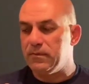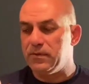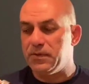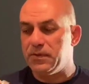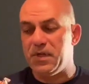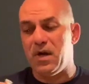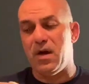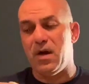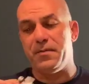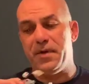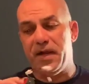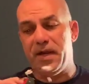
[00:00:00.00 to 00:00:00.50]

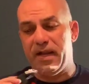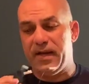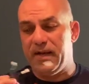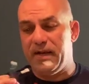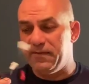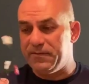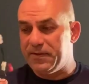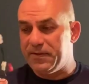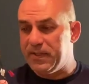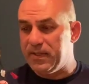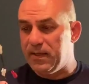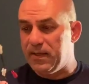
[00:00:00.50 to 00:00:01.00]
John, you
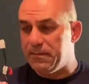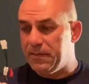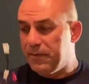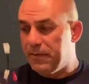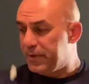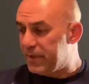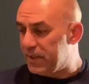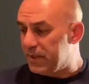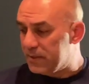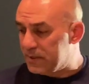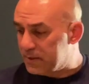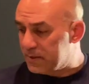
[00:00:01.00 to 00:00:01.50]
gotta tell me what
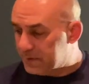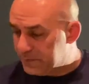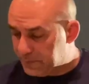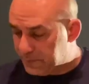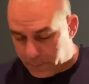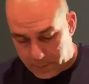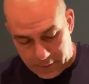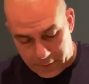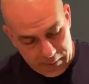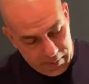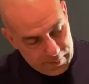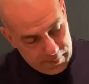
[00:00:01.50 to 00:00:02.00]
this is
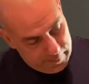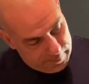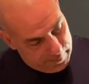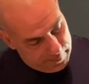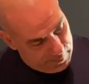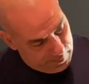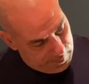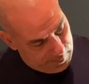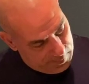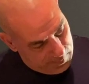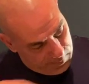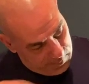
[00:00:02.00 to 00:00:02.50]
for.
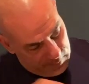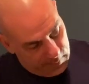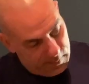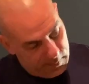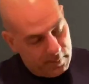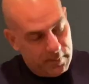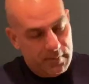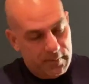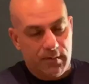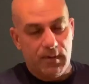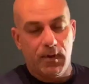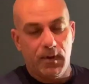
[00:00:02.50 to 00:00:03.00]
I'll
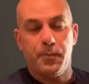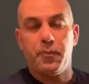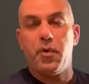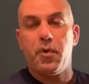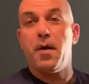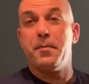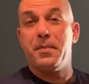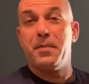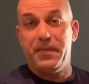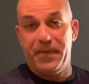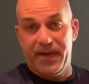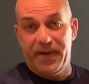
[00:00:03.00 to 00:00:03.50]

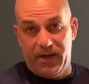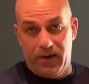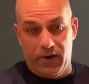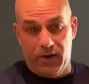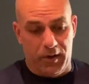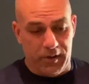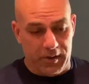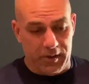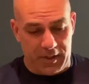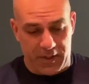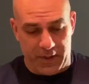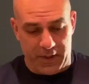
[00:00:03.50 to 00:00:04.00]
probably be
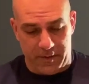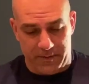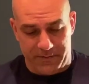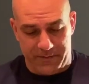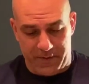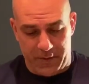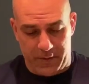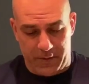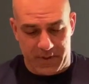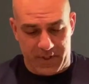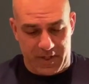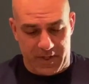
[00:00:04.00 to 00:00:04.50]
calling you a
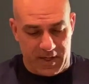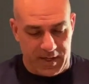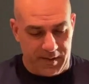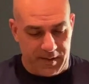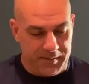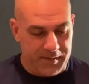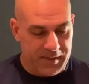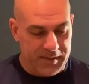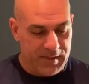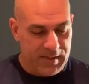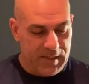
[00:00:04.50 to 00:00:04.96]
few times.